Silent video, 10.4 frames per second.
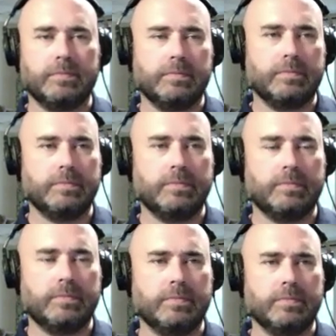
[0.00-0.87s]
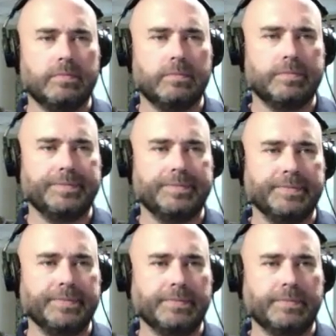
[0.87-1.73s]

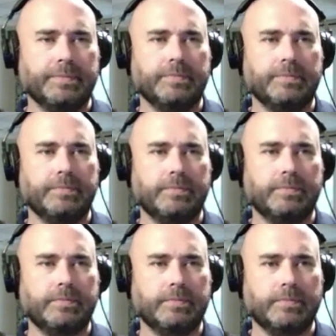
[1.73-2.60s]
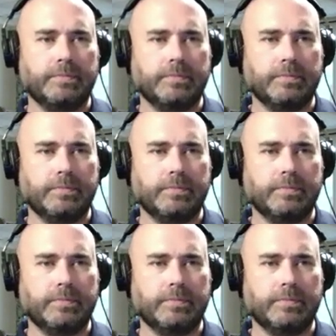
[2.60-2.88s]
No words are spoken by the person on screen.